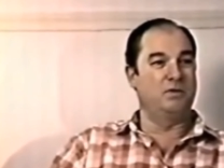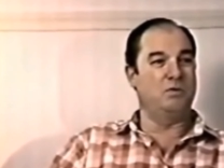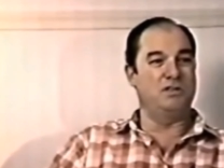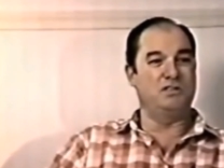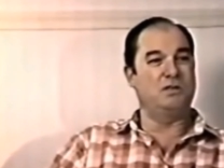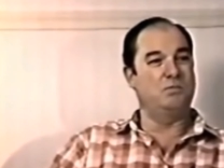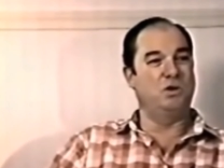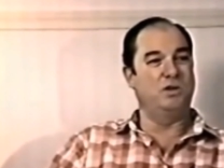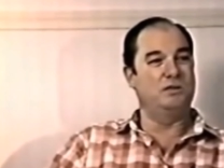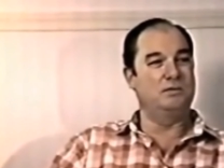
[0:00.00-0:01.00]
So if you want
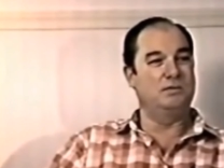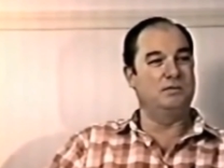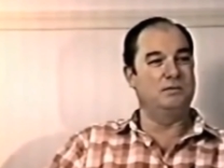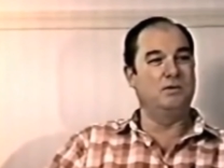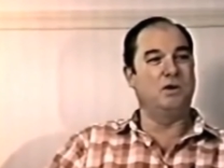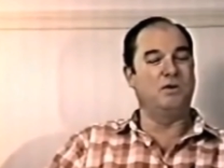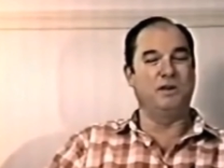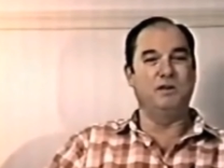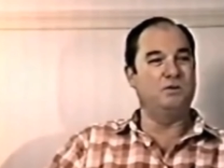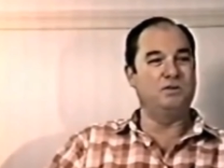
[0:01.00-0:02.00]
someone who
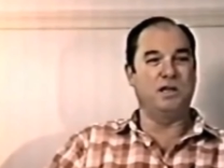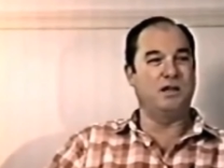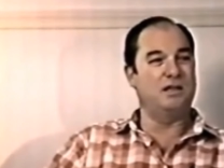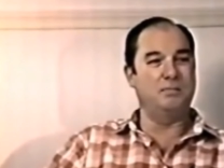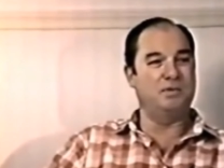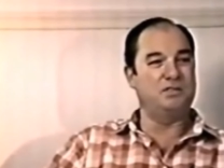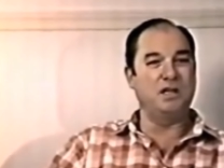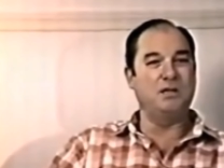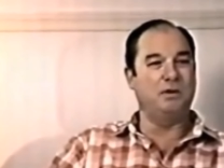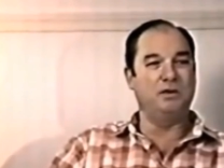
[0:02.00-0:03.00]
already knows how to keep
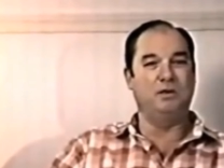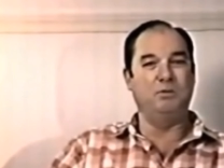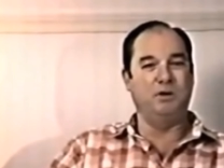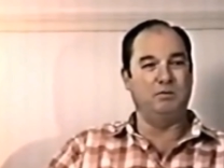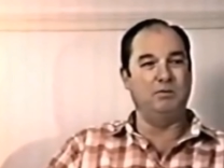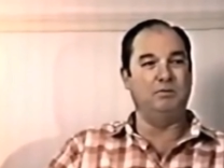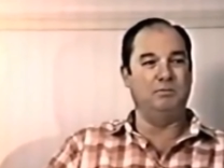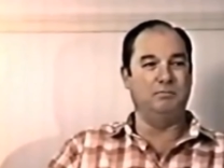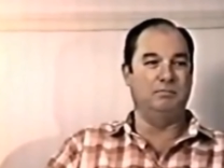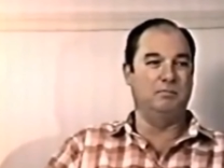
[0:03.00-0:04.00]
a secret, you
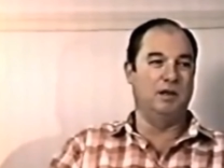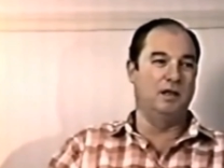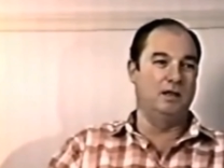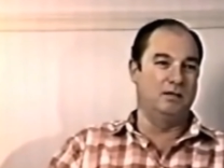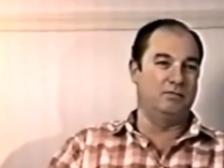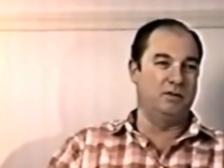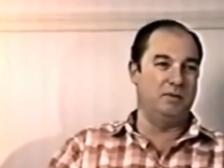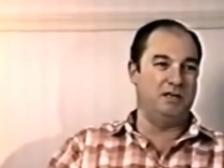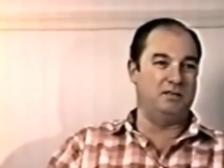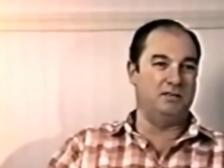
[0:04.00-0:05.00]
recruit
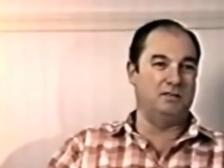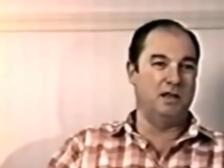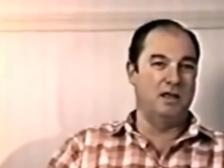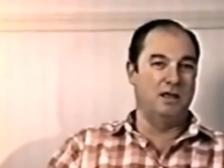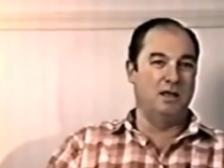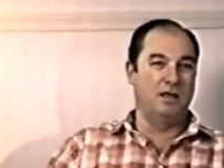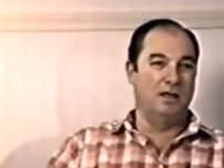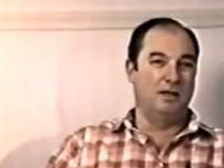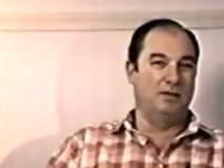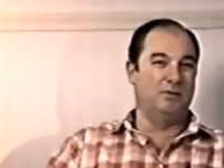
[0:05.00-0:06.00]
Freemasons.
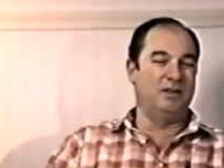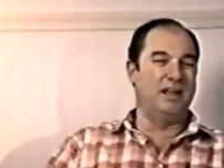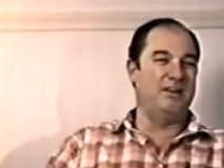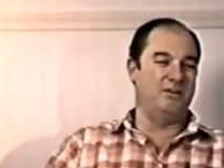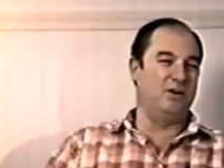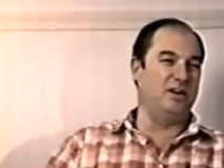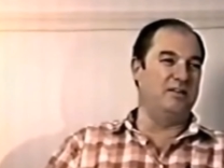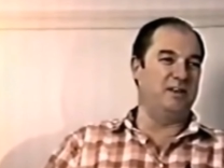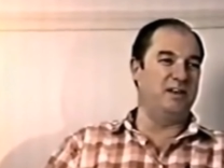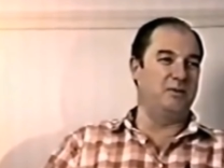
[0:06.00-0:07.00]
Well, later
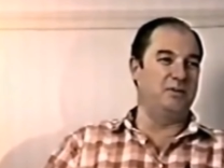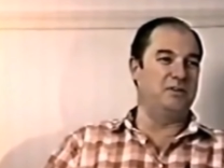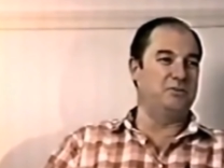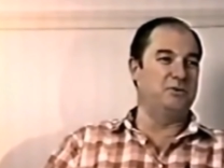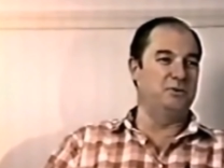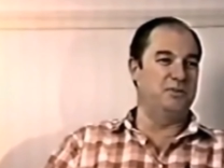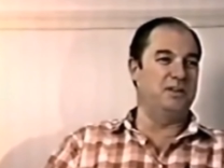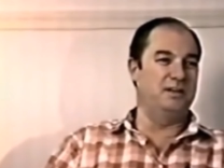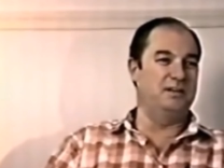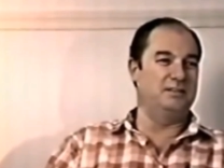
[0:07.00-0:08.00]
on, I found out what the
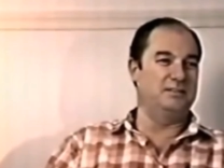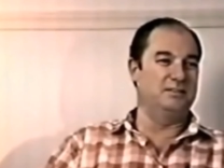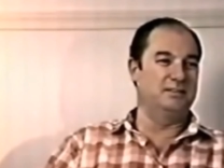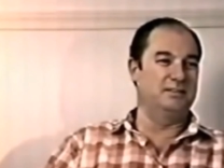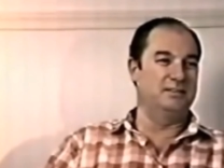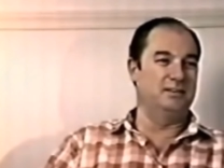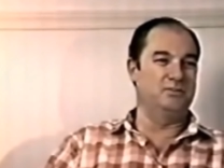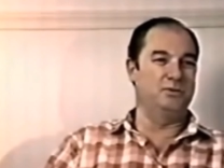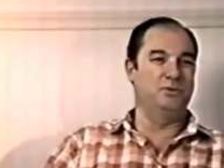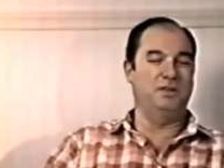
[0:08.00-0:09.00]
truth is.
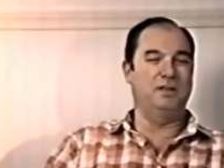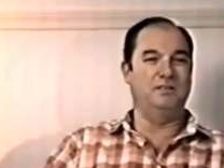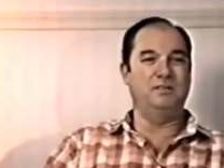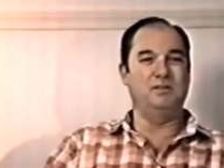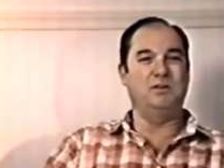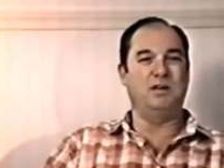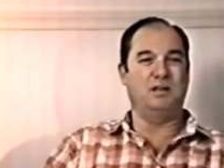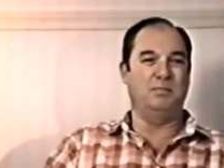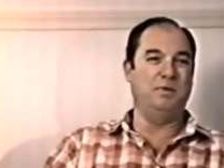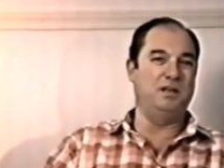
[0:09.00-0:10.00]
The truth is you're
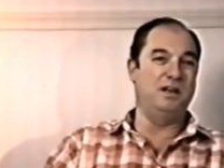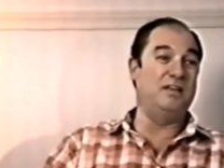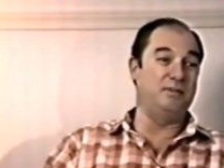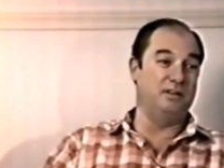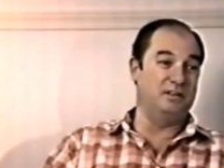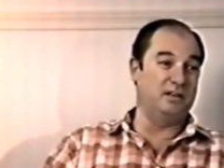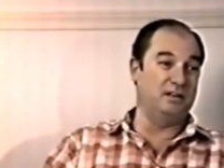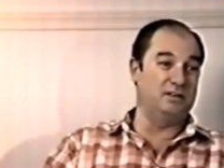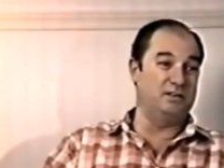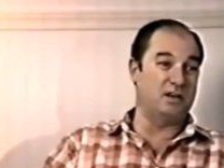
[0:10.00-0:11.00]
not going to be a naval
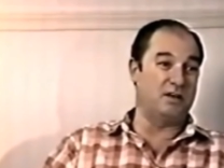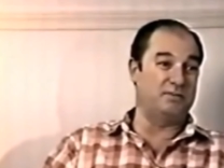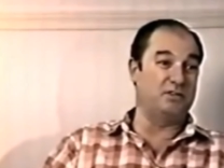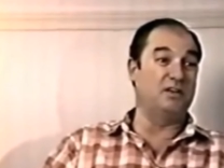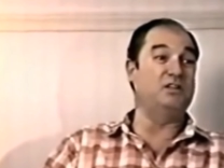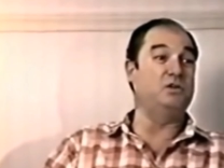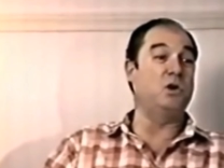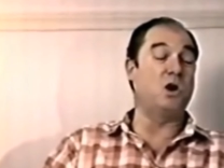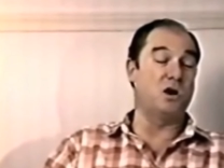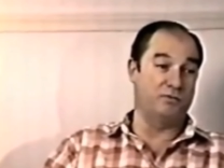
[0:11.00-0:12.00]
intelligence officer unless
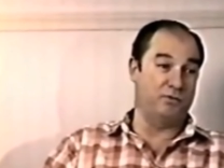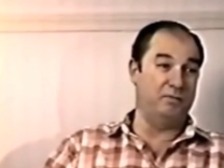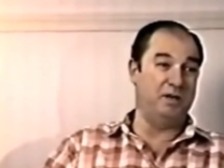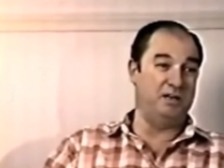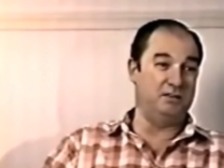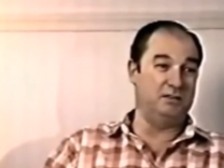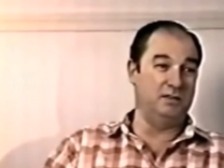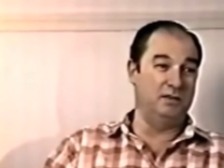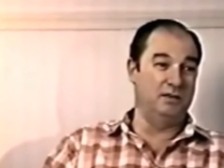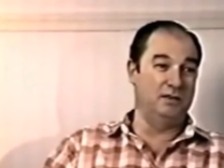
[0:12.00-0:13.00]
you are a Freemason
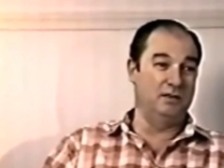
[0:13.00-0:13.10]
